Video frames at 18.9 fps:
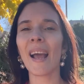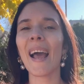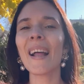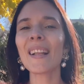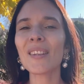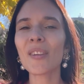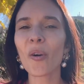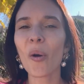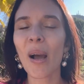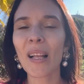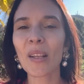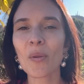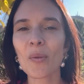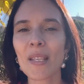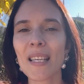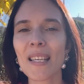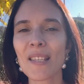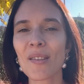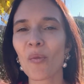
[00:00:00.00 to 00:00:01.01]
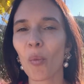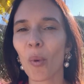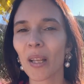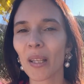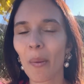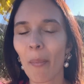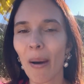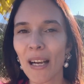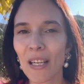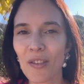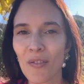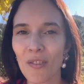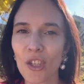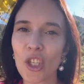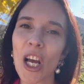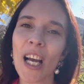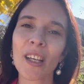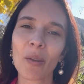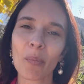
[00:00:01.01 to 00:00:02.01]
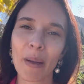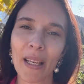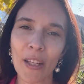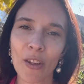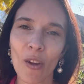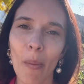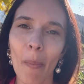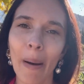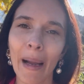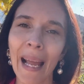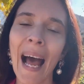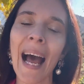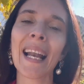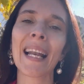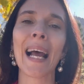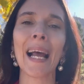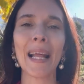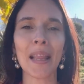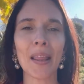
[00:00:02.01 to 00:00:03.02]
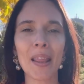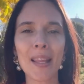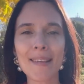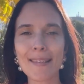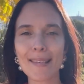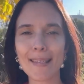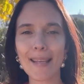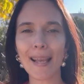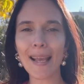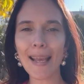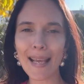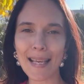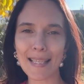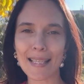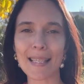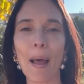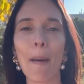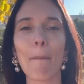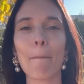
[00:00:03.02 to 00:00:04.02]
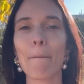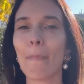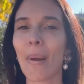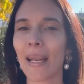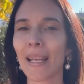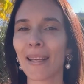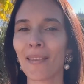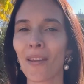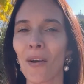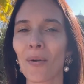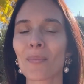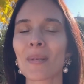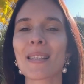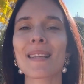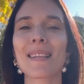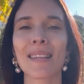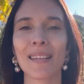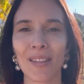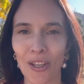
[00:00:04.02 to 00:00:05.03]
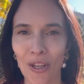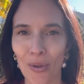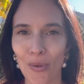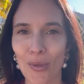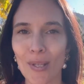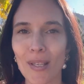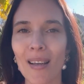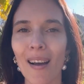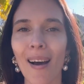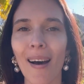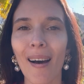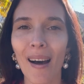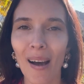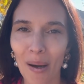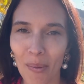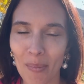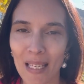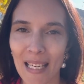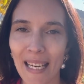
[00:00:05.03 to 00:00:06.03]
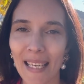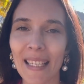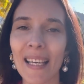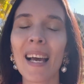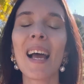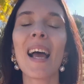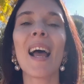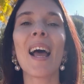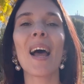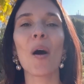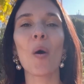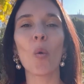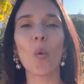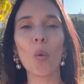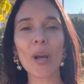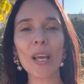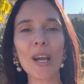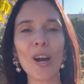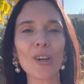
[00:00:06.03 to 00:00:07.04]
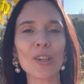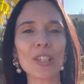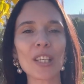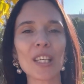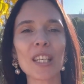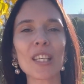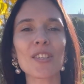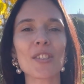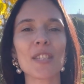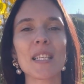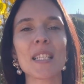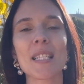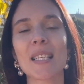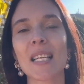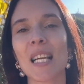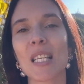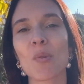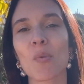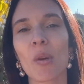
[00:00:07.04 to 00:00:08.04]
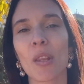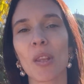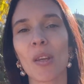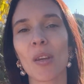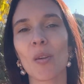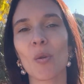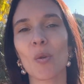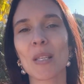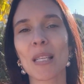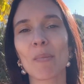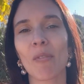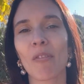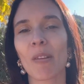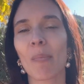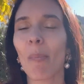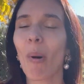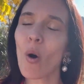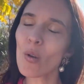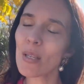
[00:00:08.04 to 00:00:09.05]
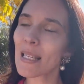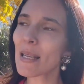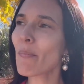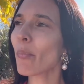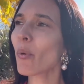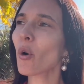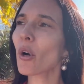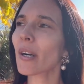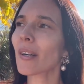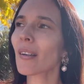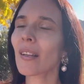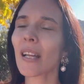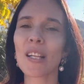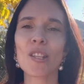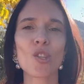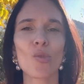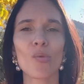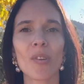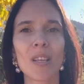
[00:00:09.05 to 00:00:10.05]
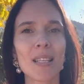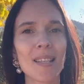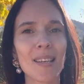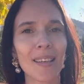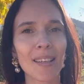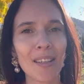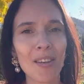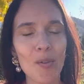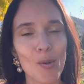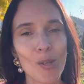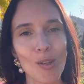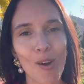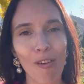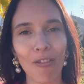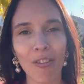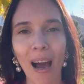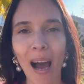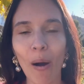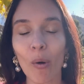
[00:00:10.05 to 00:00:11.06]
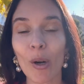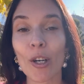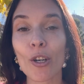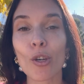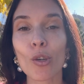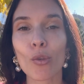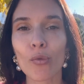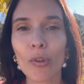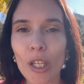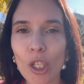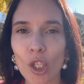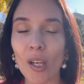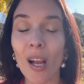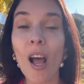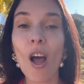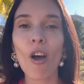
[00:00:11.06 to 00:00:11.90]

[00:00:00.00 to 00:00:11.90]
Hello, Ds, and welcome back to the channel Benidorm by Anna, and this is Benidorm's news update. We are here to discuss with you some of the most important and touristic news of our region.